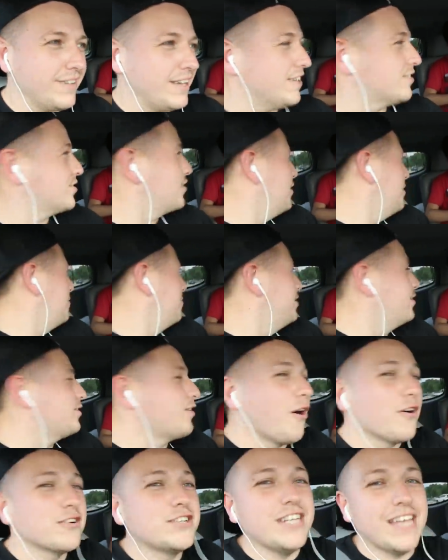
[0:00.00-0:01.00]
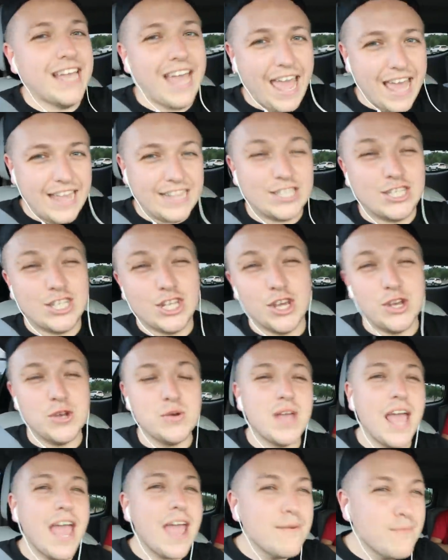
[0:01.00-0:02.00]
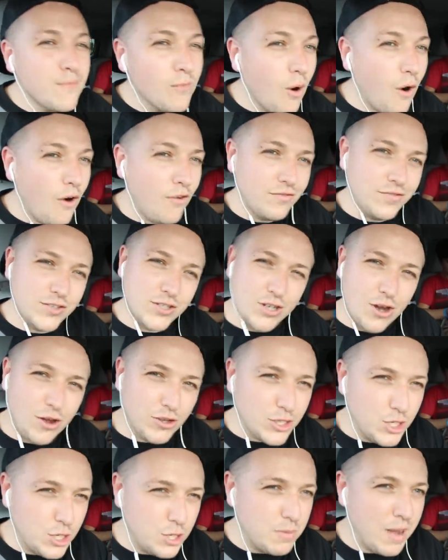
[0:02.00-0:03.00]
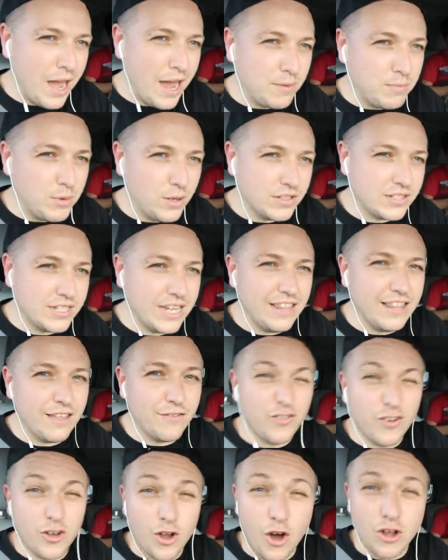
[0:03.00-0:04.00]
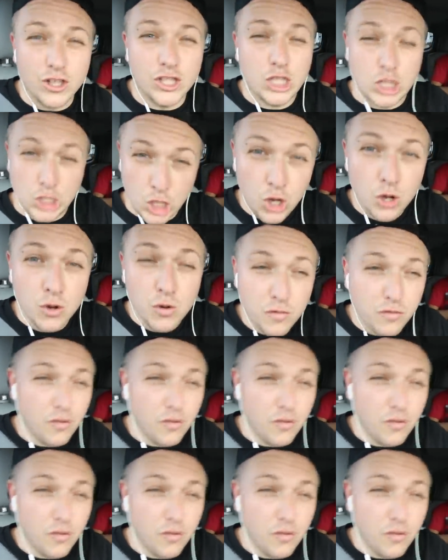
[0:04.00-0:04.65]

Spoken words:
It's going to be dodgy getting two. Getting one's not too bad, but saying they've forgotten two